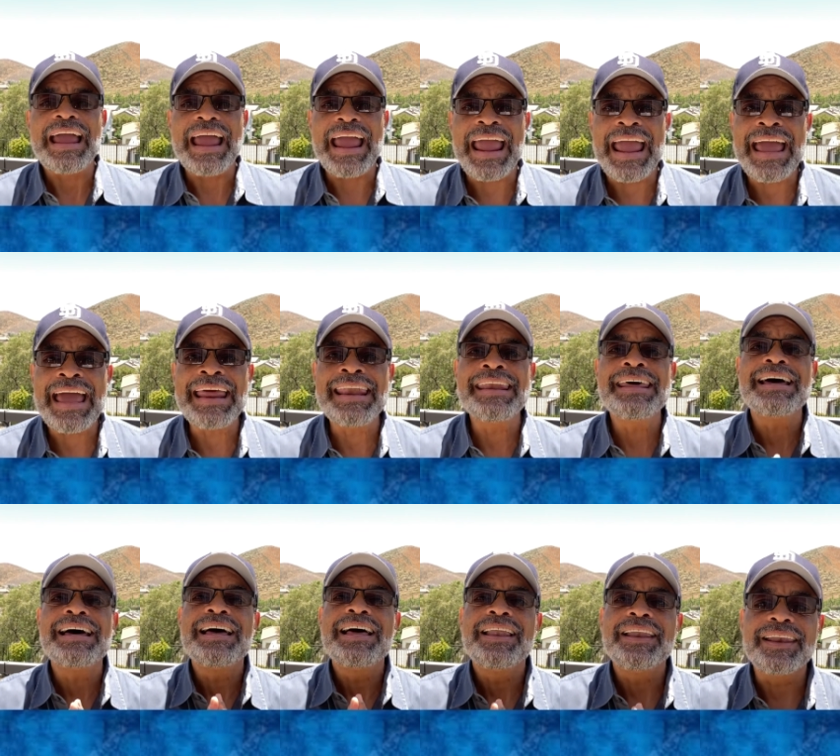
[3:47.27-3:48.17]
and
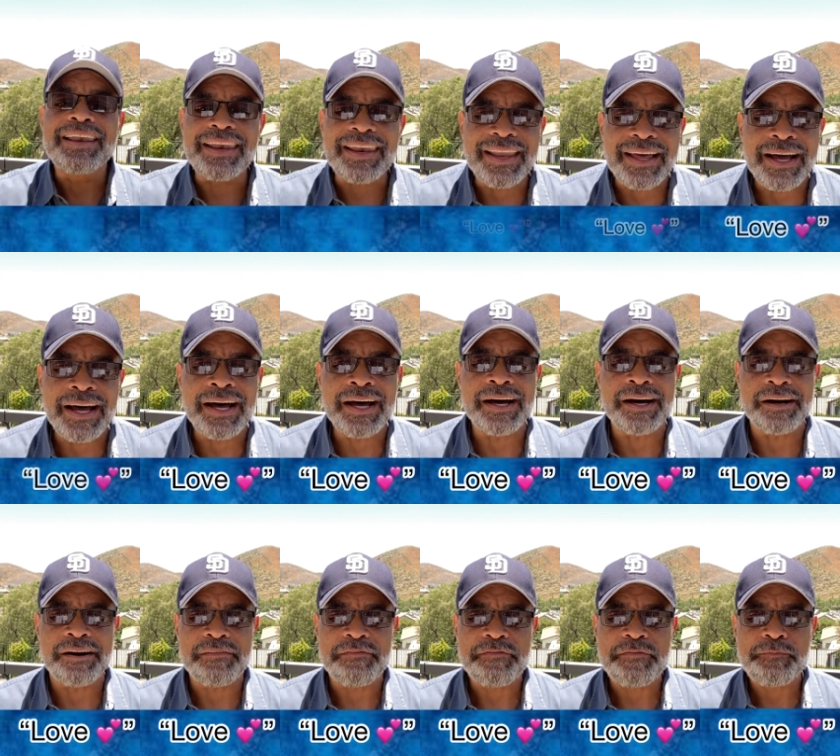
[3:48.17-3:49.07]

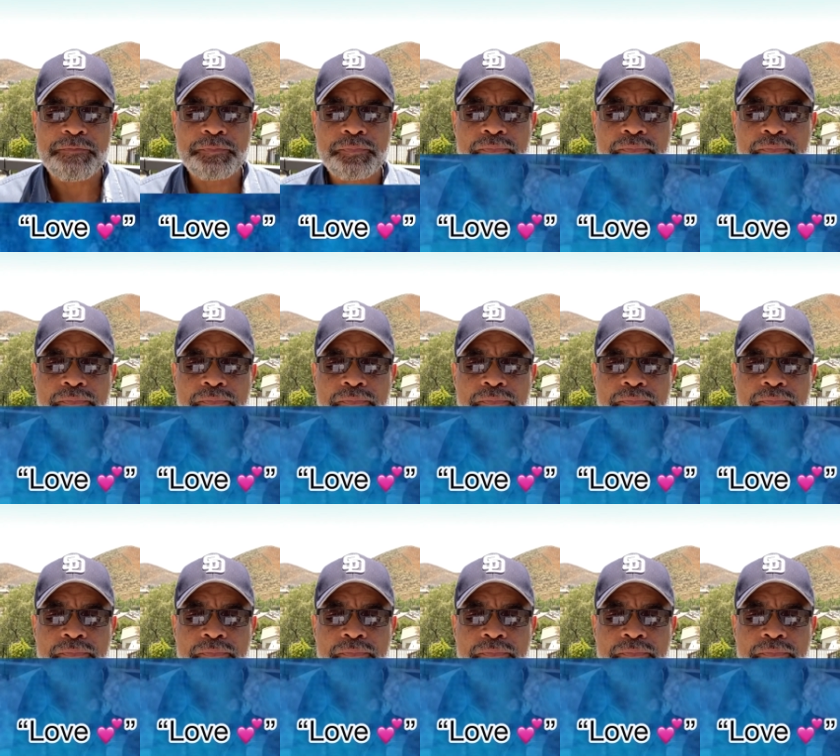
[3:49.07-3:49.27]
love.